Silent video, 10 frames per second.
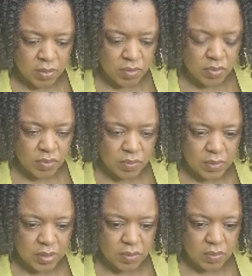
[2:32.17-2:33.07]
do we
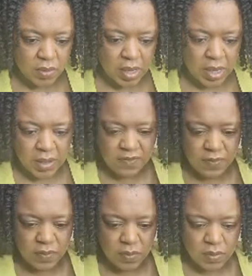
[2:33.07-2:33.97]
not have
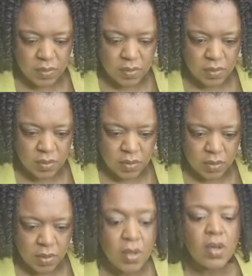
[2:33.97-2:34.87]

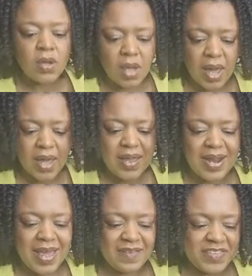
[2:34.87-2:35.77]
ah
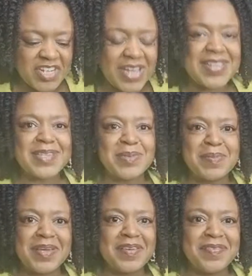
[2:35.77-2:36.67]
live chat? That's what I'm
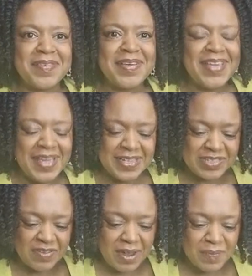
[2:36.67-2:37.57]
looking for.
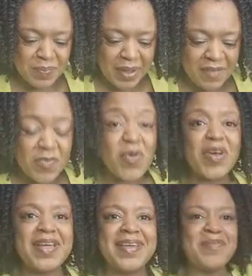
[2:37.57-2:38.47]
Sorry, I'm I've got
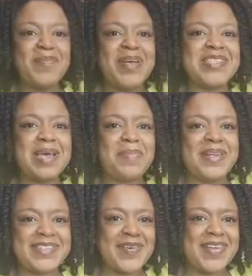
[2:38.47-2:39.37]
my tablet
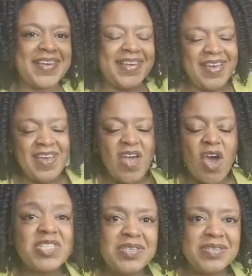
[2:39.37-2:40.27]
down here. I'm
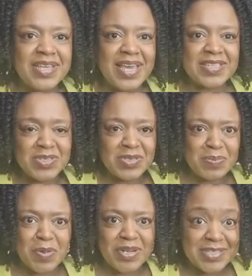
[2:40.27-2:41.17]
just using it to
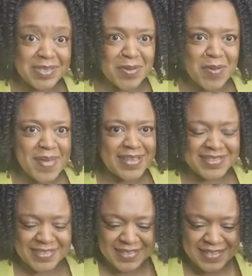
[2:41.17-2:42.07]
monitor the
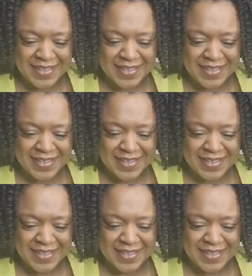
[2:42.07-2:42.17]
comments